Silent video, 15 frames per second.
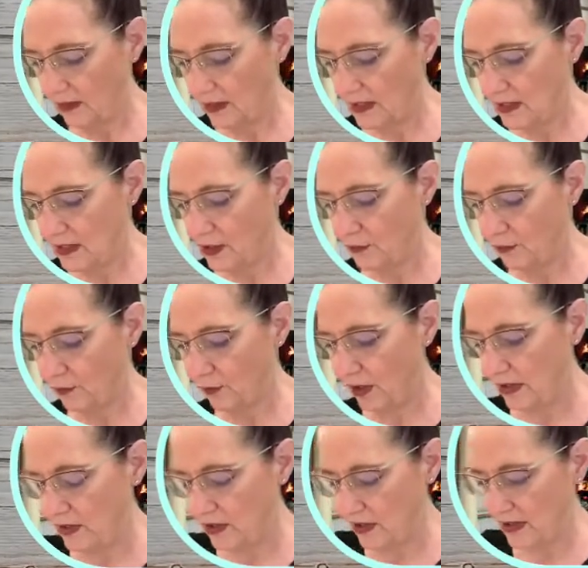This is
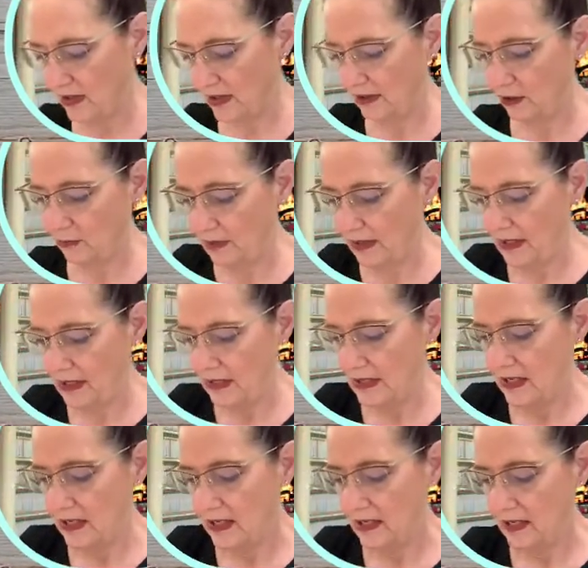frayed just a little bit.
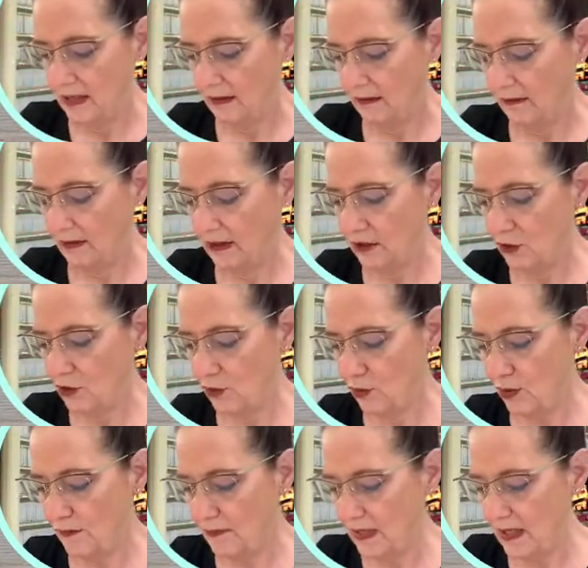I'm going to
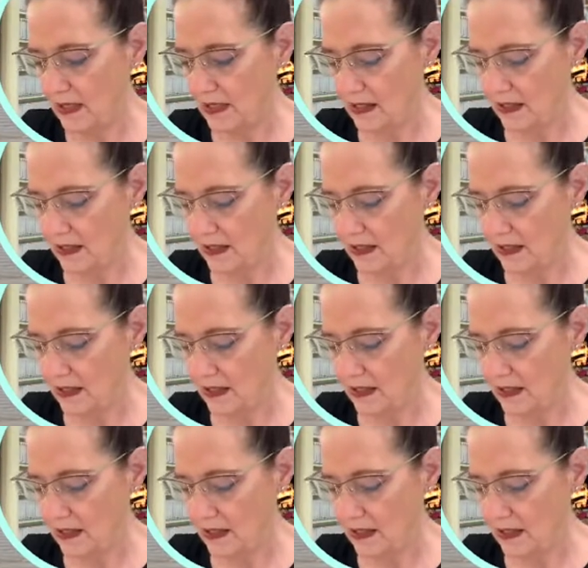trim it.